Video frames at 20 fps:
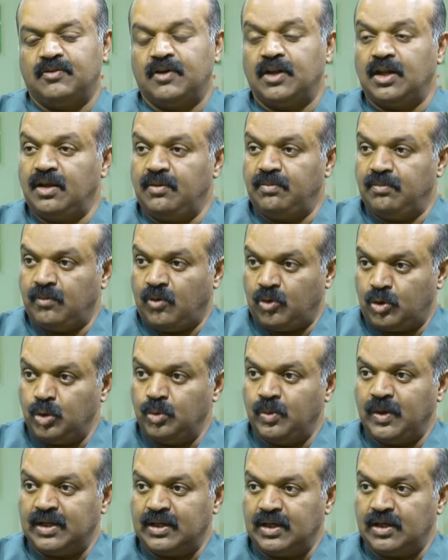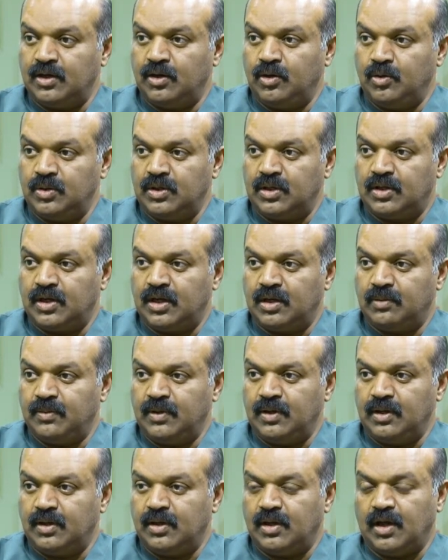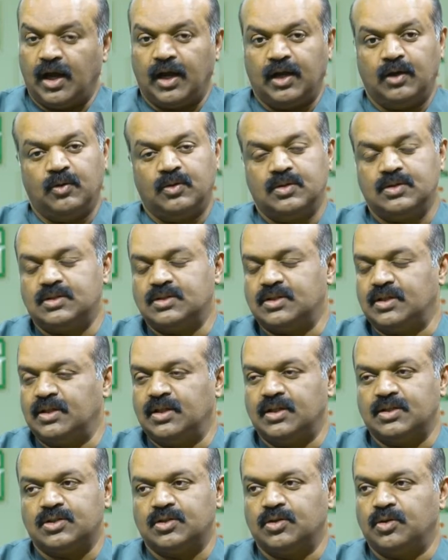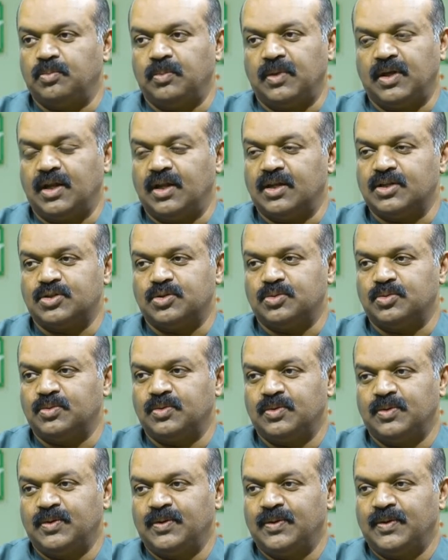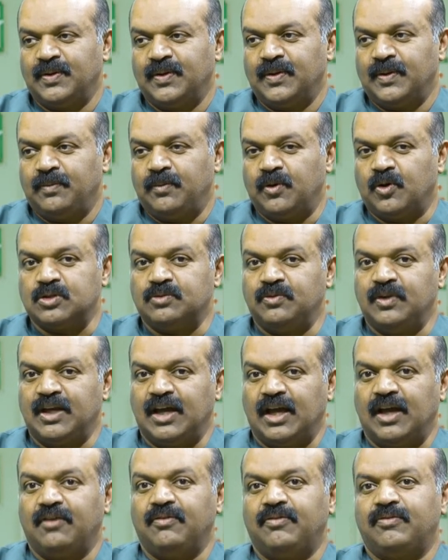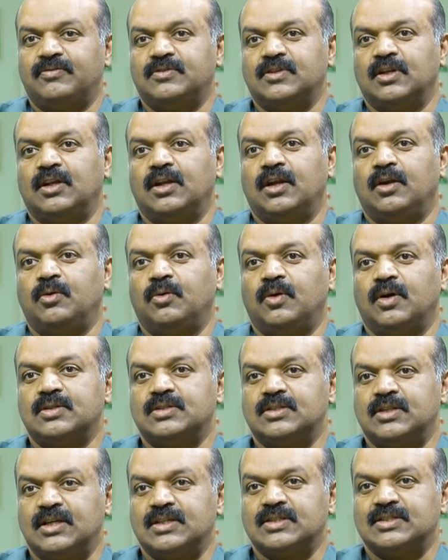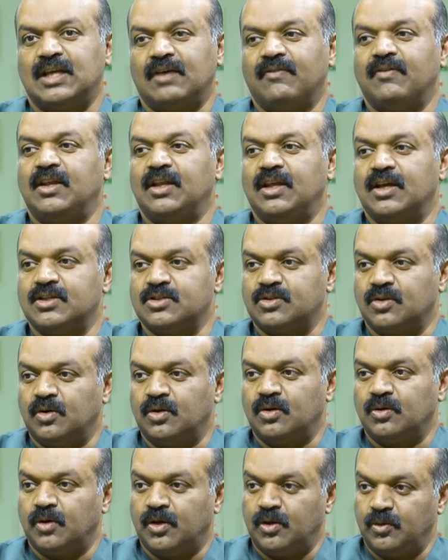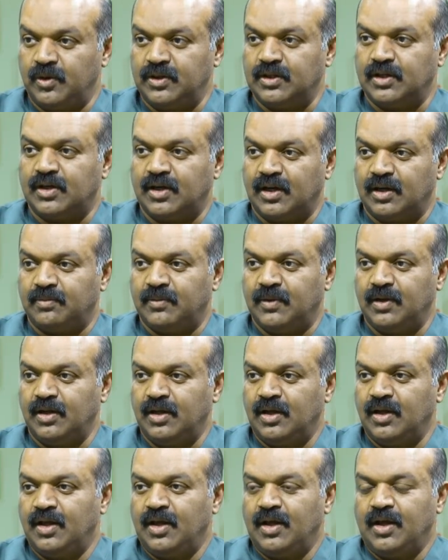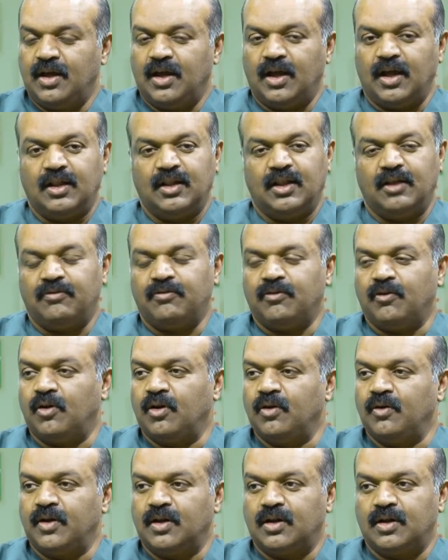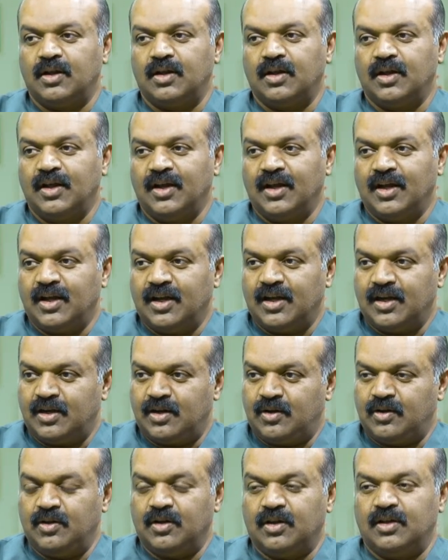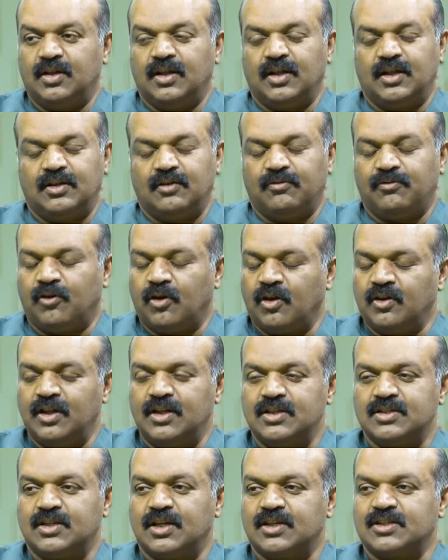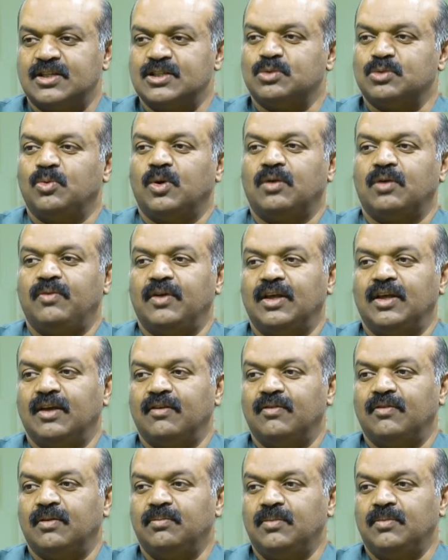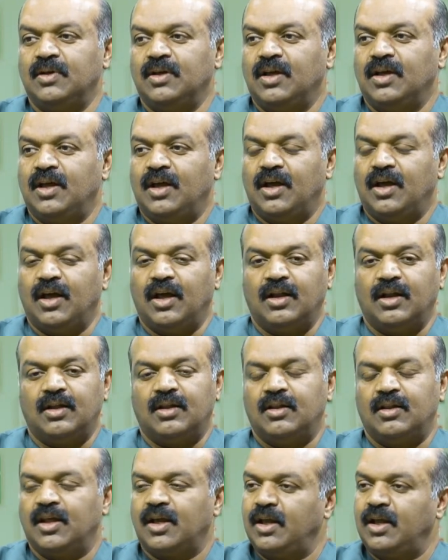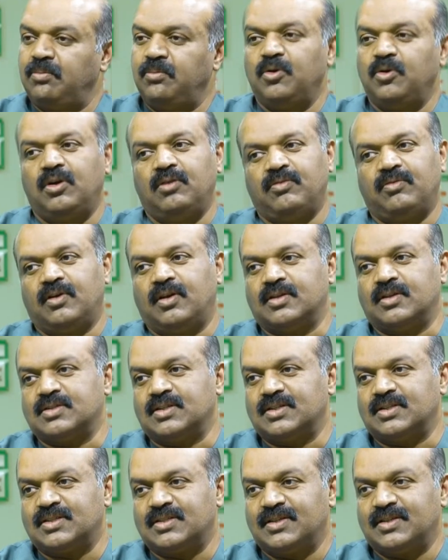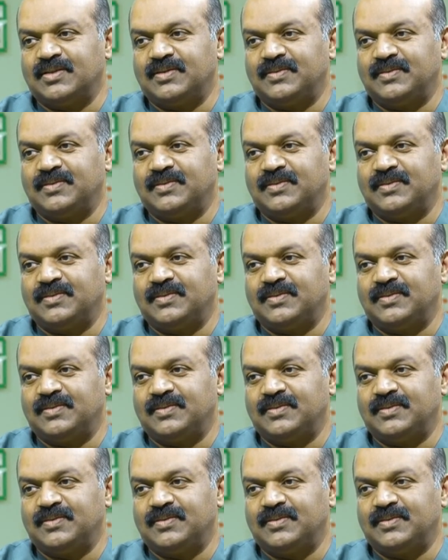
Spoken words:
very motivated to do the treatment, I don't see this shouldn't be an issue. Because we have children who are 6-7 years old who are doing the treatment and they follow it. They follow the instructions what we give them, and they get beautiful results.